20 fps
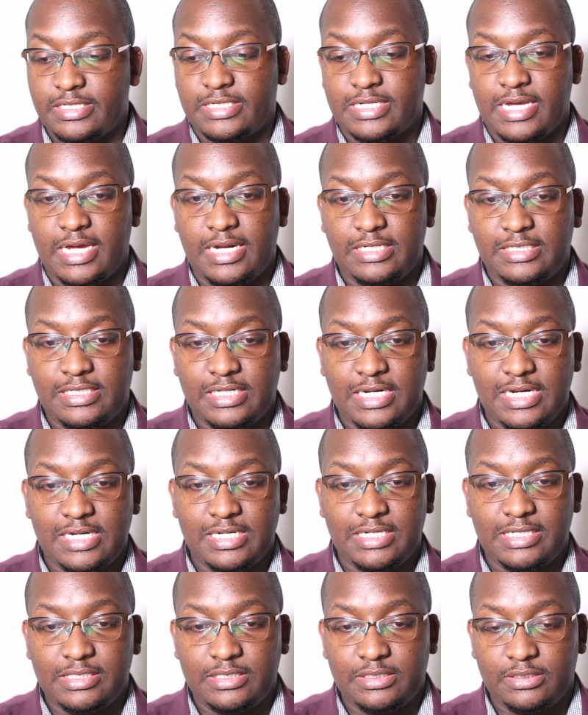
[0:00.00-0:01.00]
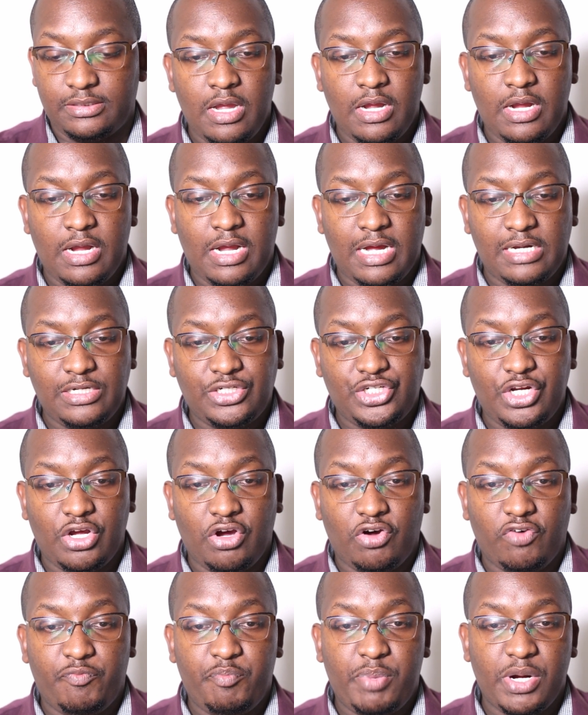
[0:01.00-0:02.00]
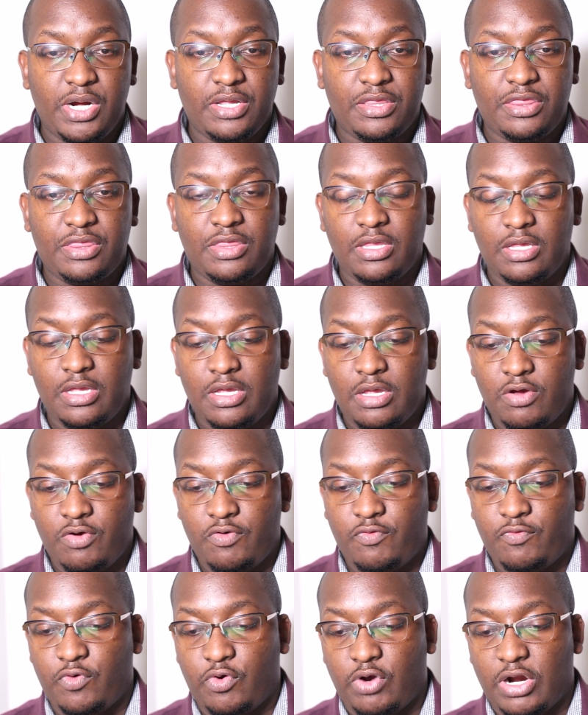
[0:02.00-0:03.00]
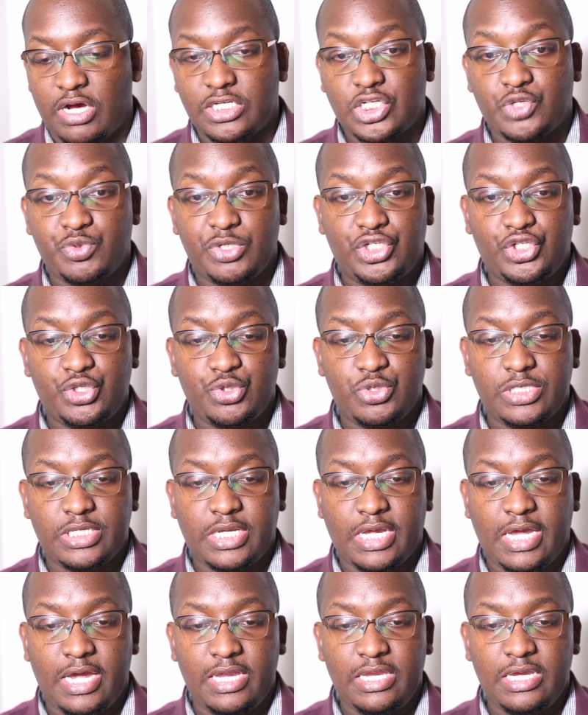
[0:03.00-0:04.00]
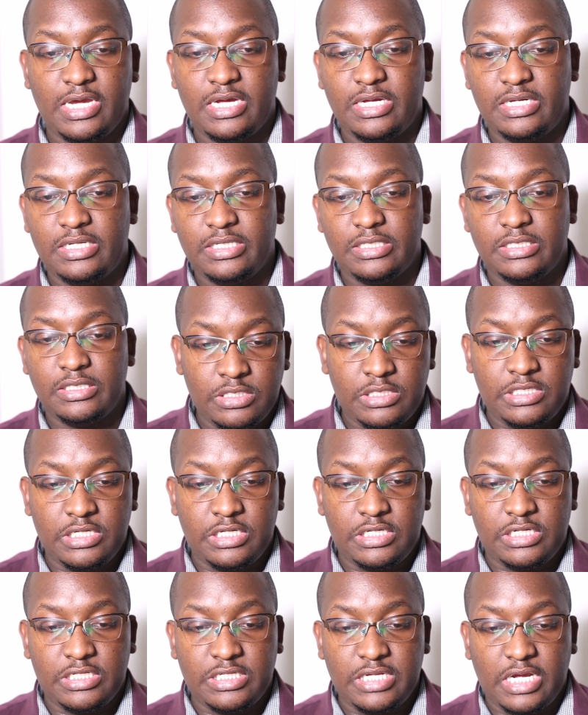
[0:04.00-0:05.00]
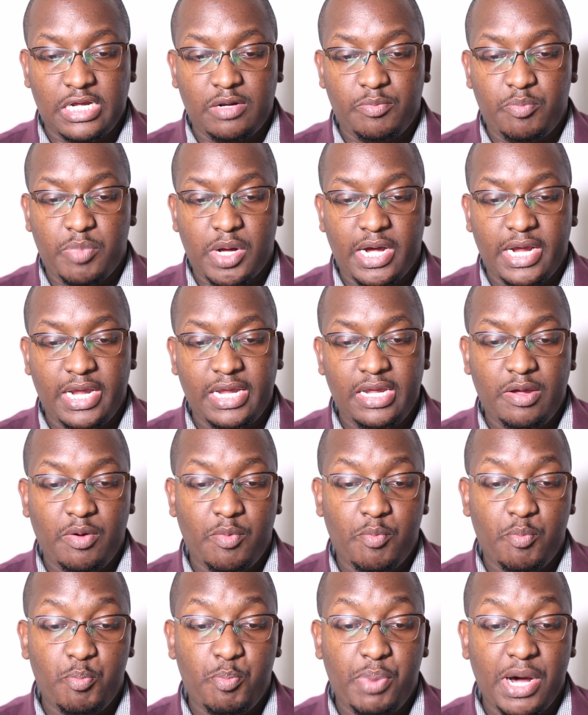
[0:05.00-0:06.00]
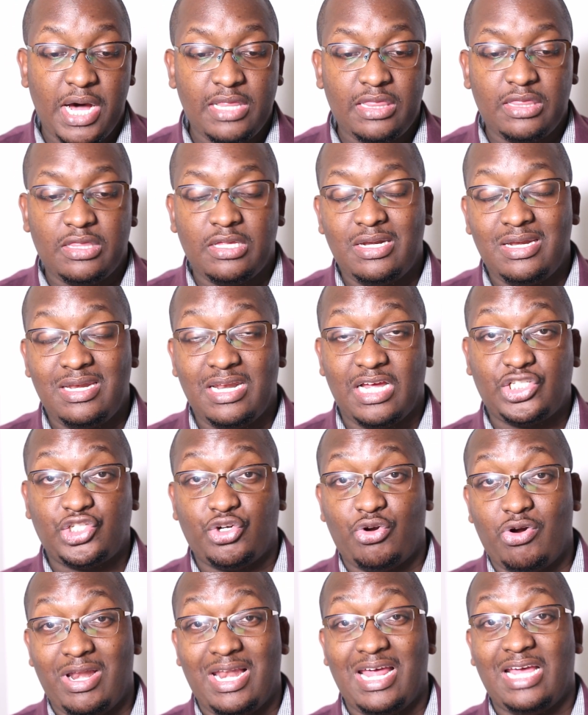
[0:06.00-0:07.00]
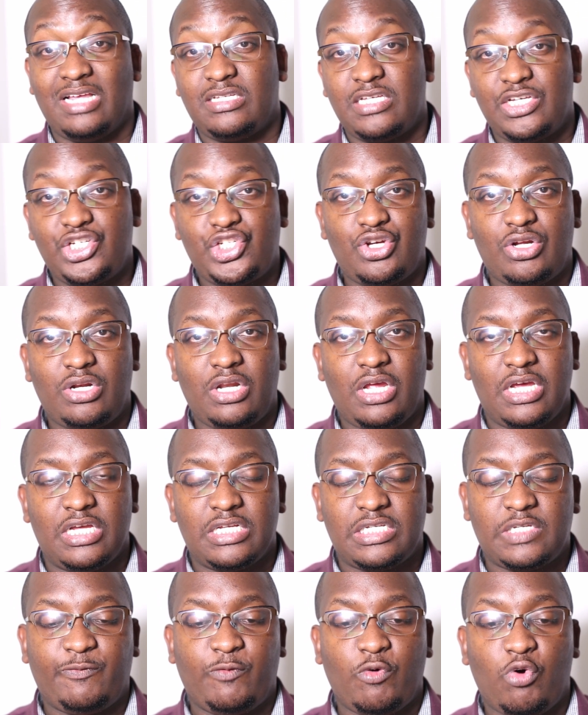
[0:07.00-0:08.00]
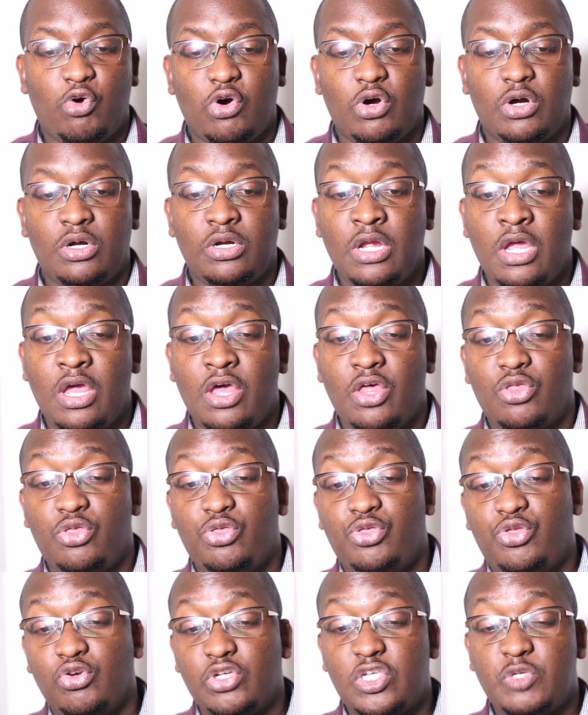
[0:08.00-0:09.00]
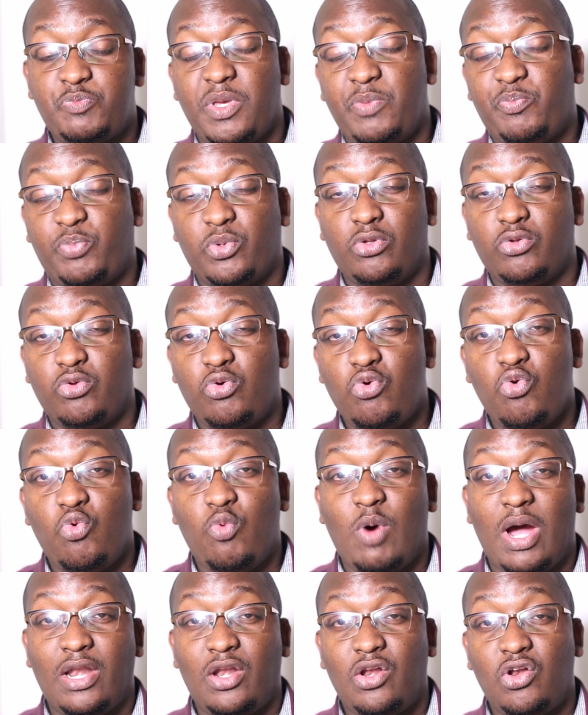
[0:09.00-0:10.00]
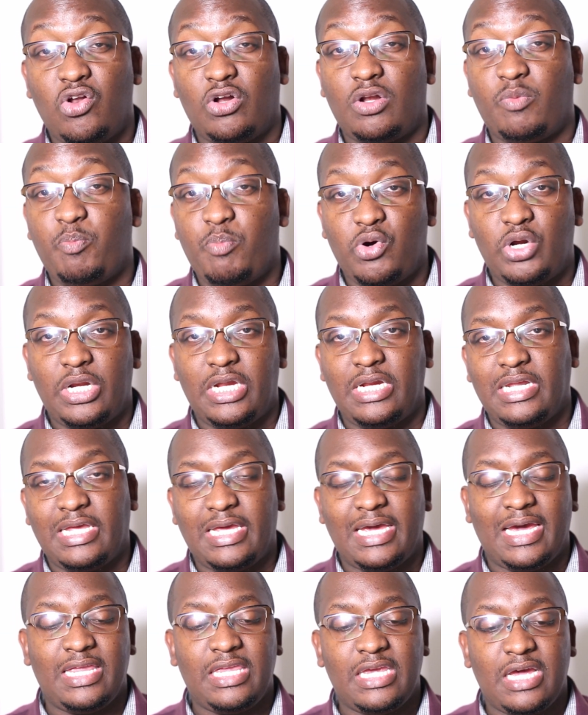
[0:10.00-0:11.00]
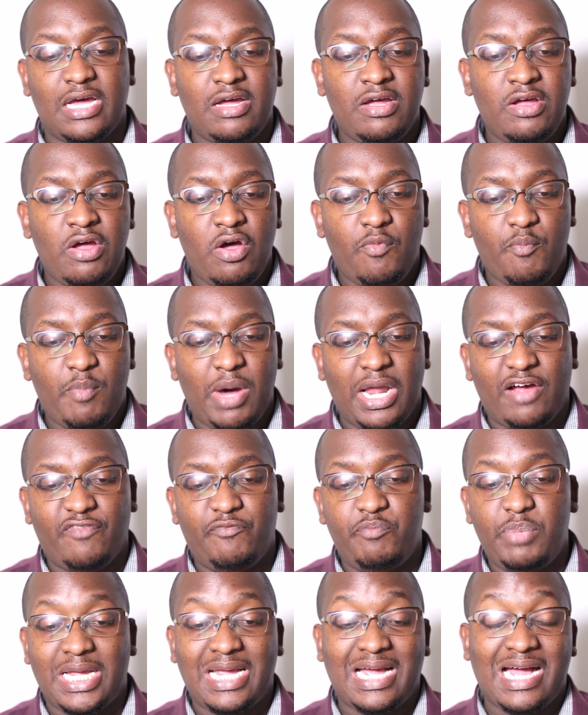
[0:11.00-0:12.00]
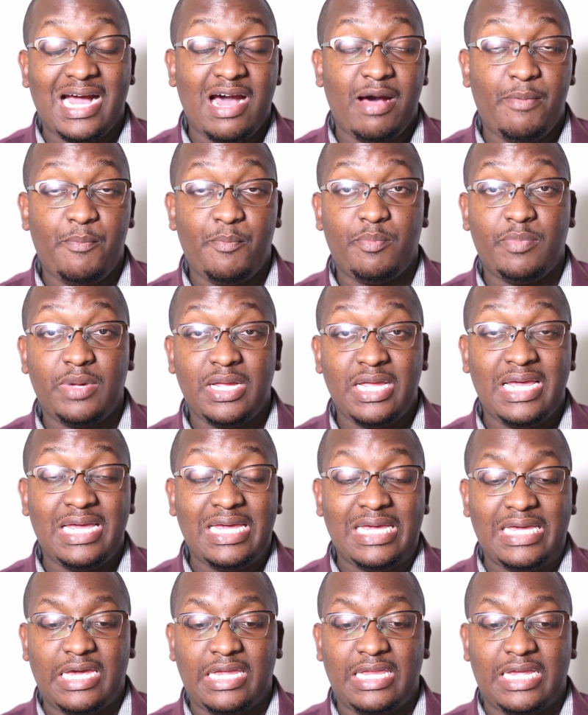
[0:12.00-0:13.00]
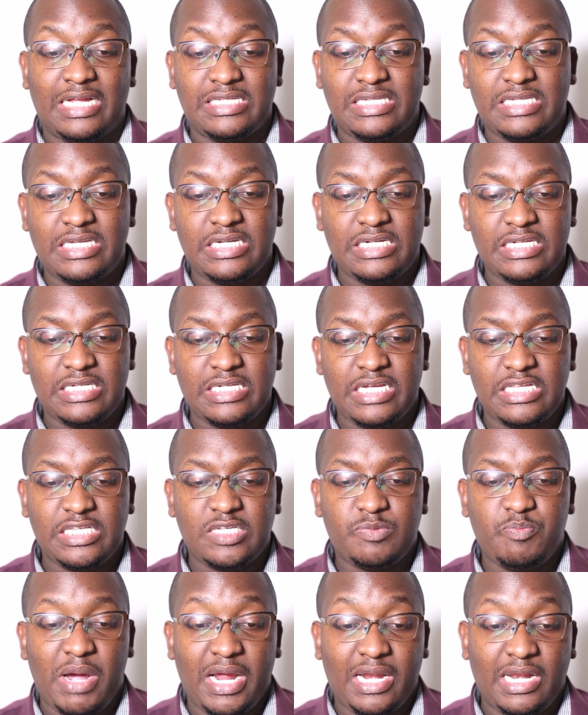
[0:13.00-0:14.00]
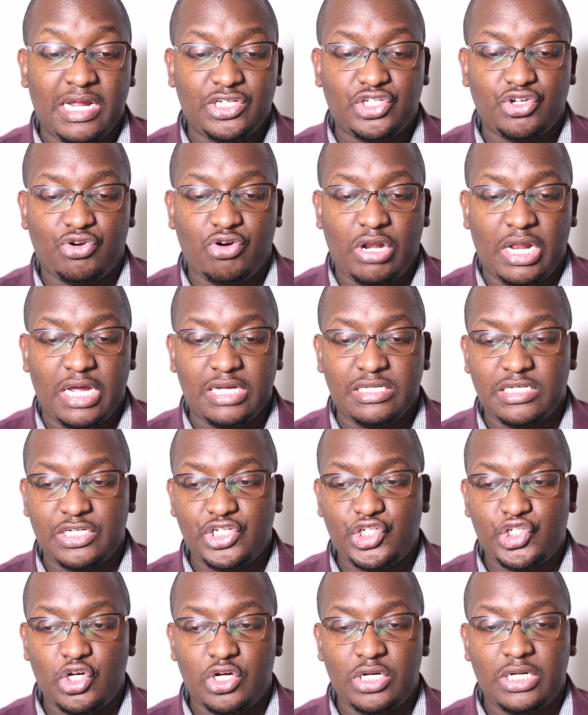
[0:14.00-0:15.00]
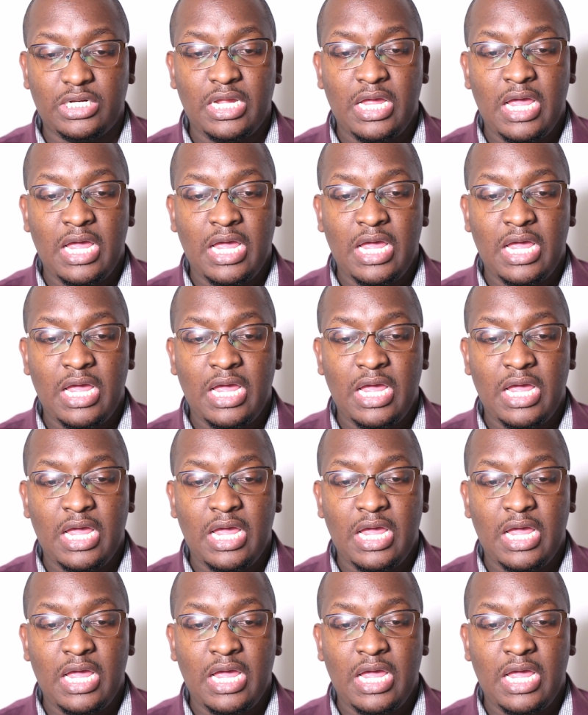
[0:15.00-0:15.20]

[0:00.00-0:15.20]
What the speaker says: center. Country of birth, for us we choose Kenya. Citizen by birth. Naturalization is for those people who were not born in Kenya but have become Kenyan citizens by naturalization.